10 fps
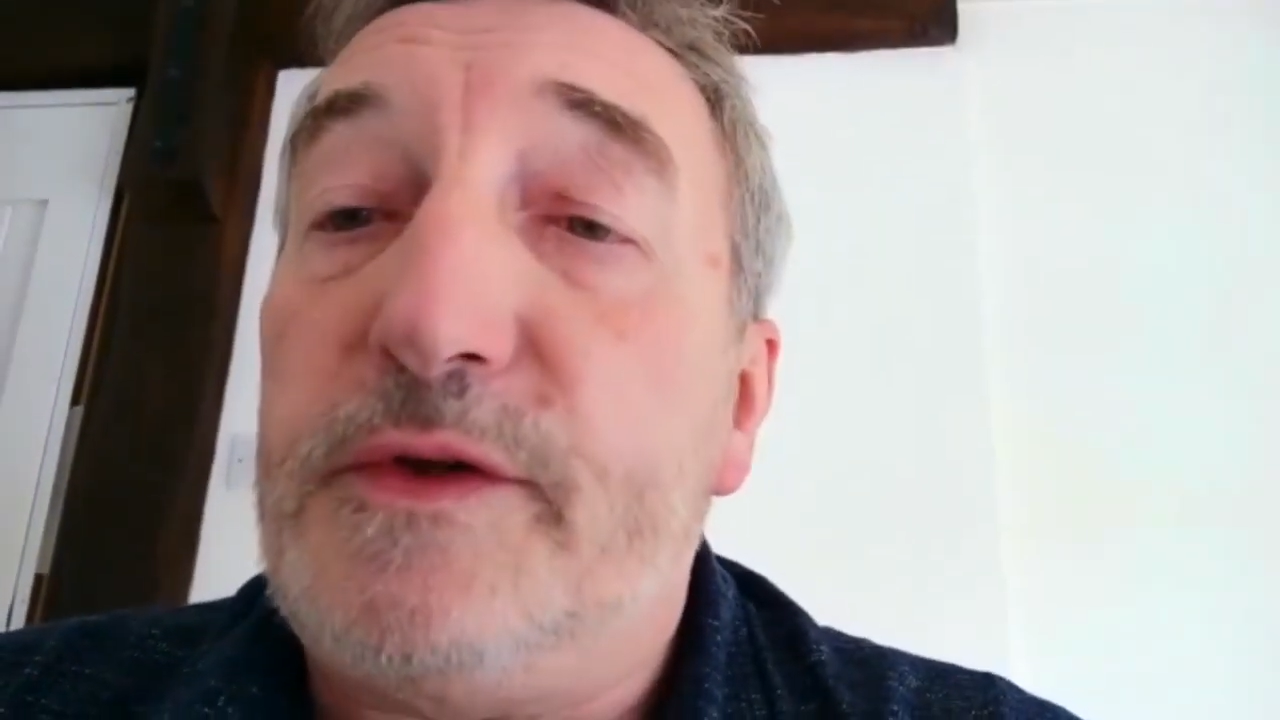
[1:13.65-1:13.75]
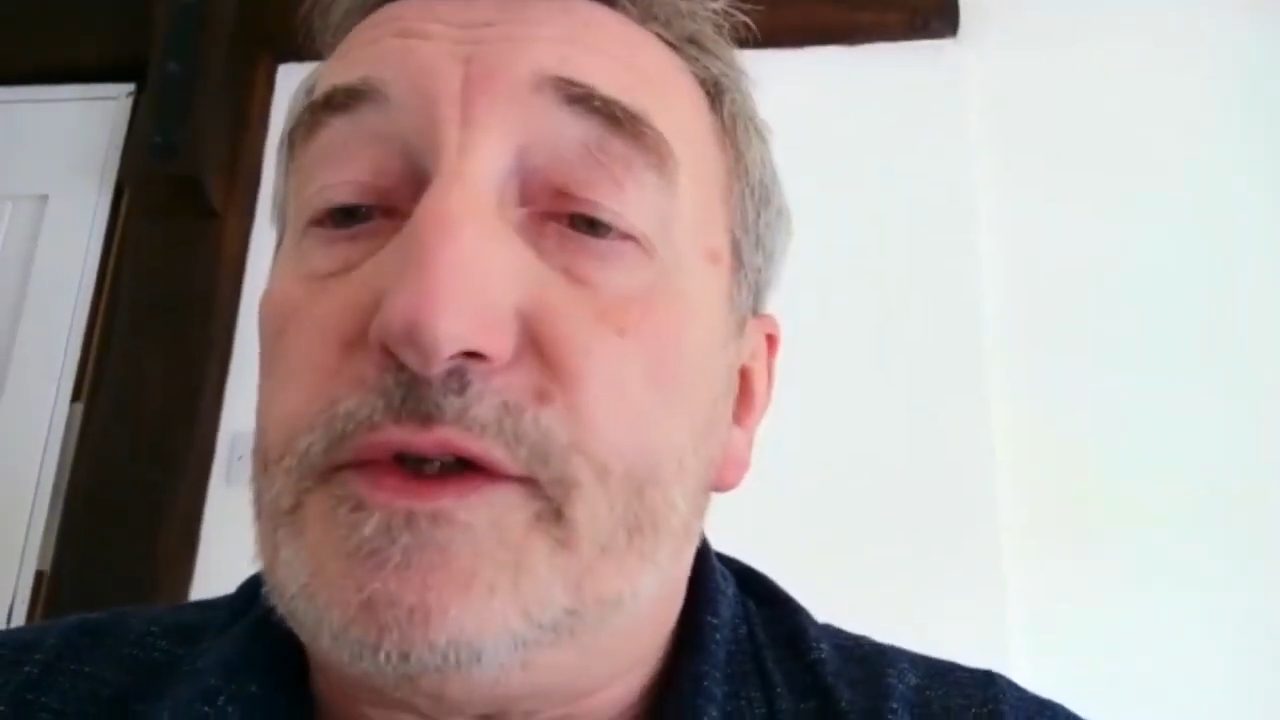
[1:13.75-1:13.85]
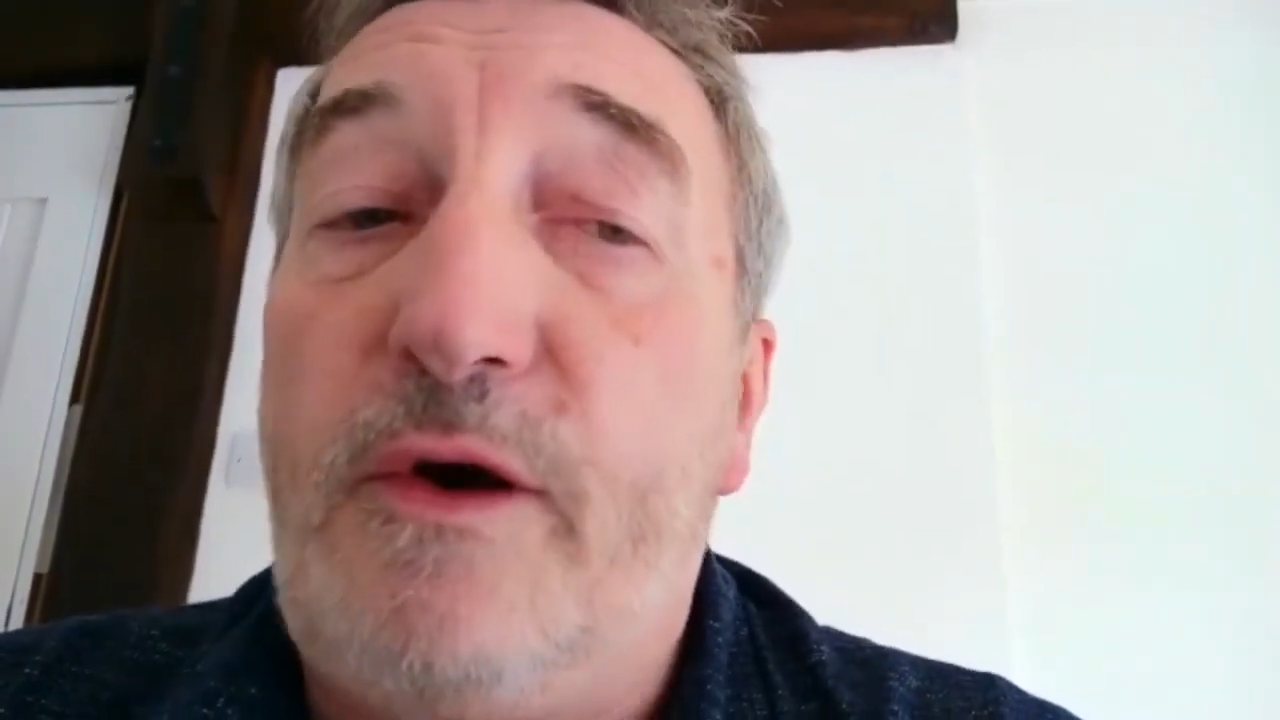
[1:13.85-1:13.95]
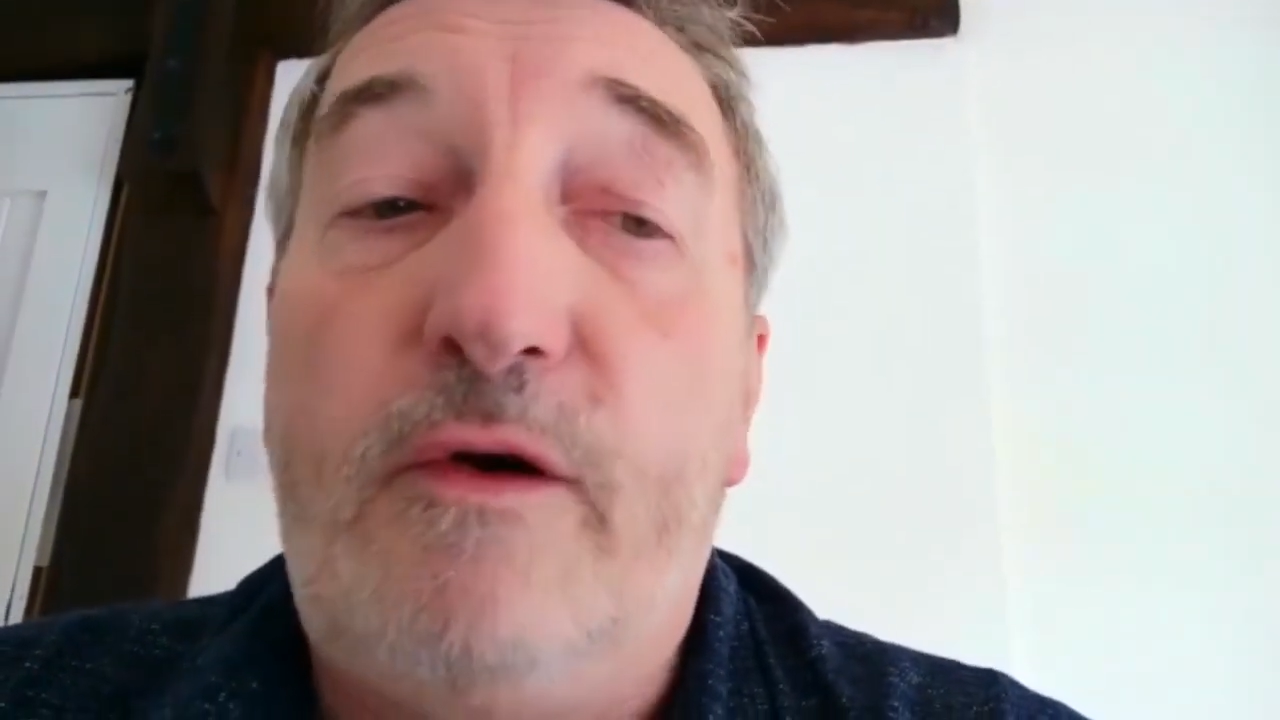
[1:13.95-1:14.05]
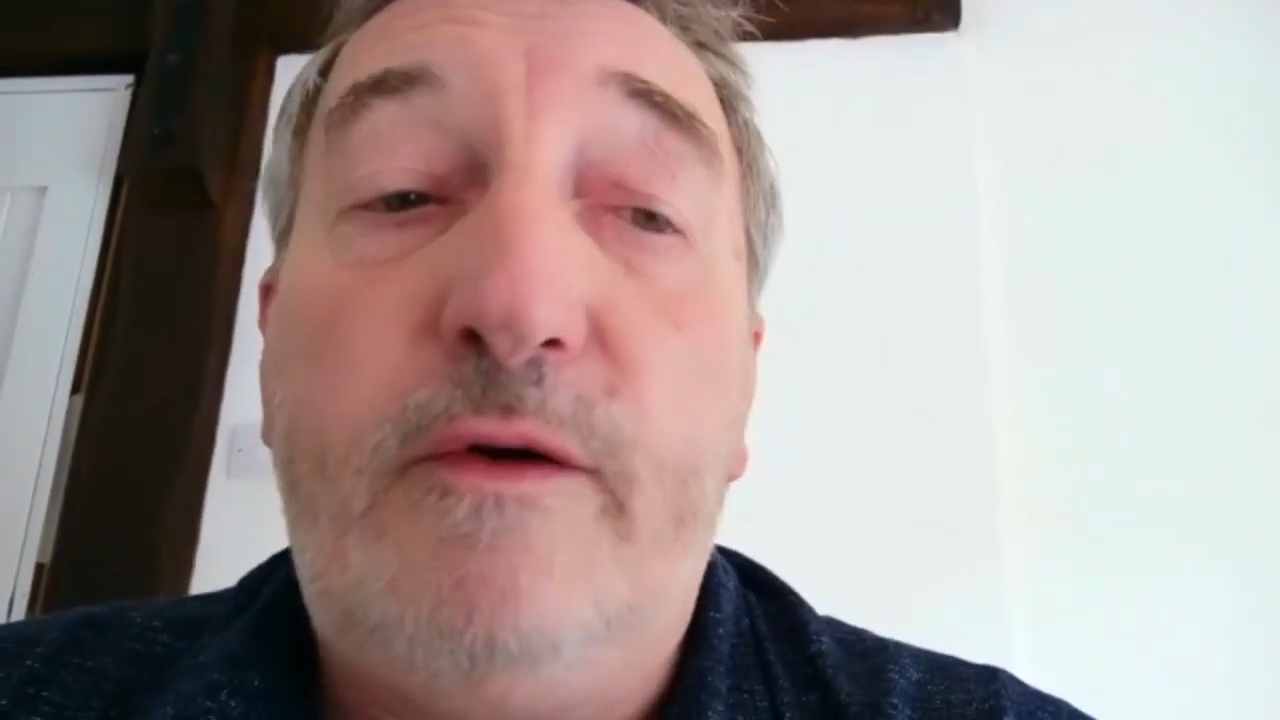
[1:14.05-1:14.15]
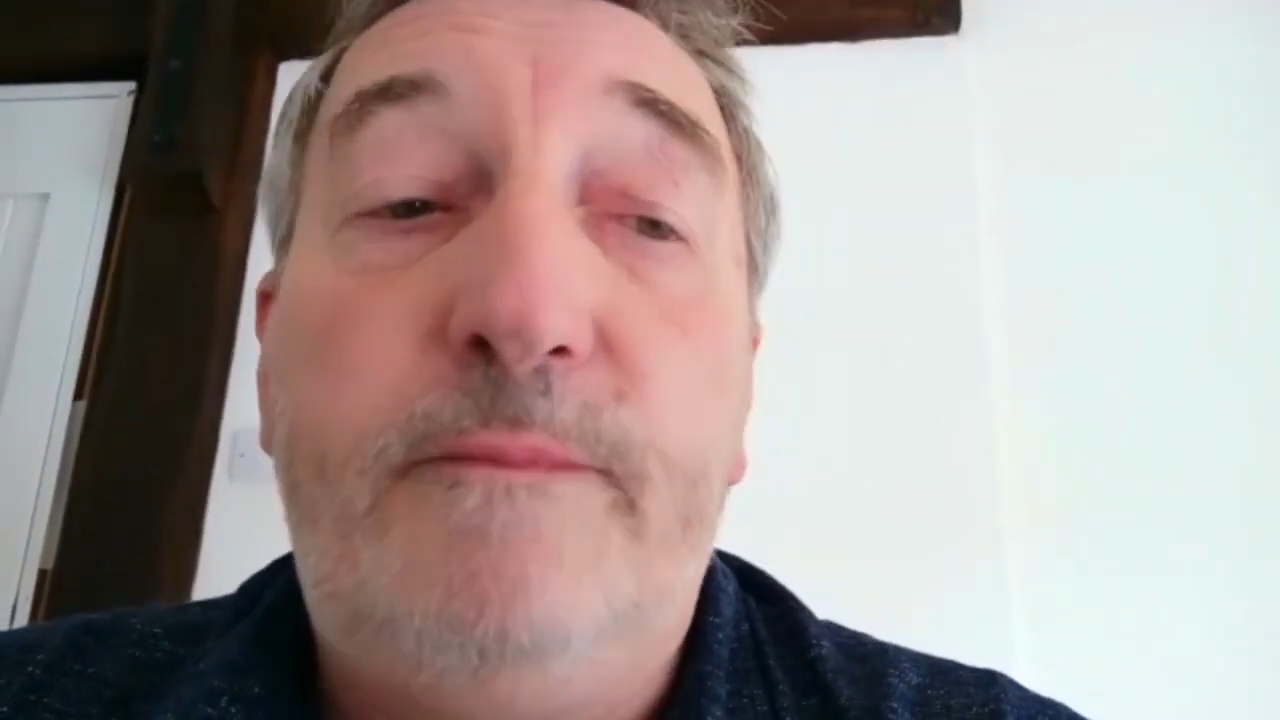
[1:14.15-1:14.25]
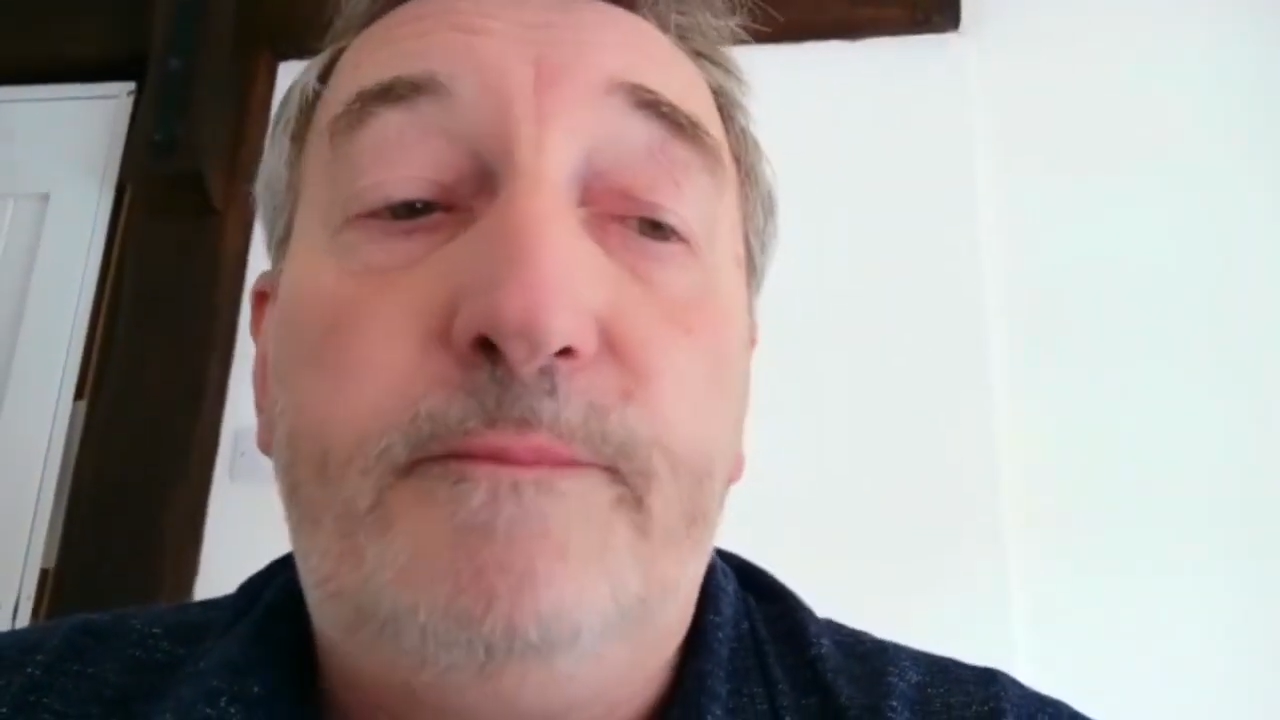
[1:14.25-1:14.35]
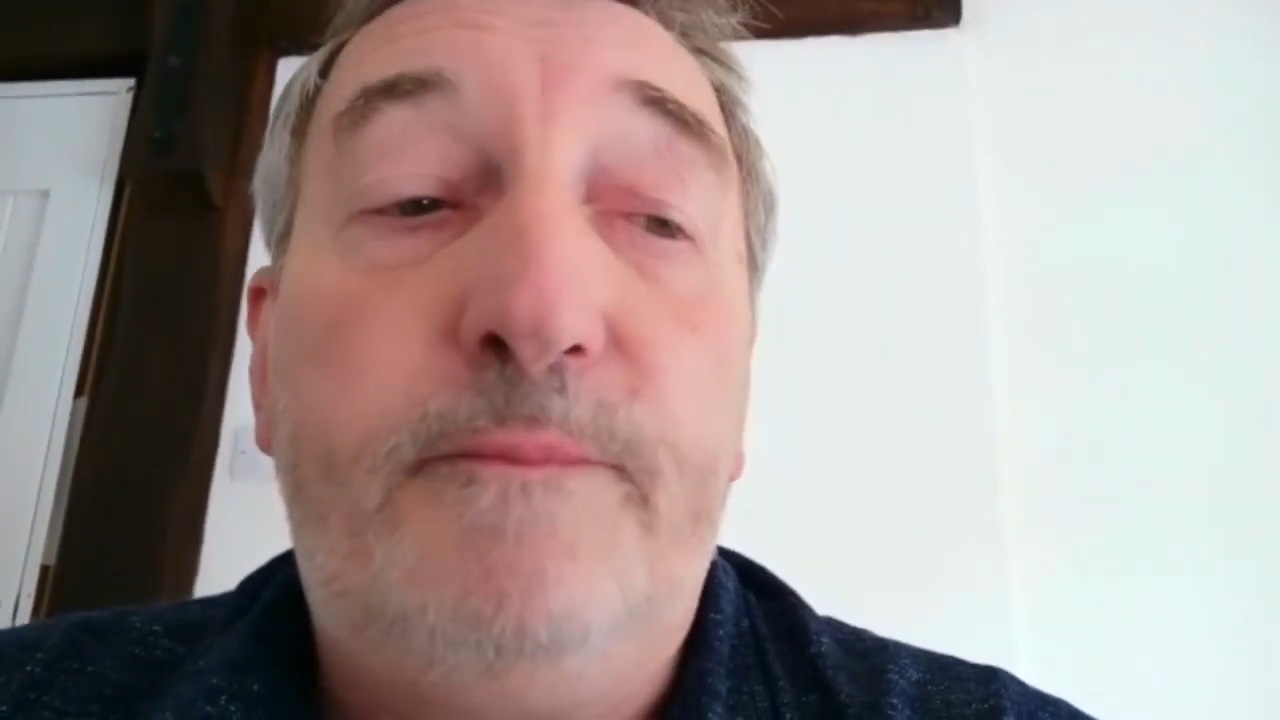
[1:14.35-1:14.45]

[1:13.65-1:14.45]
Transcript: the song.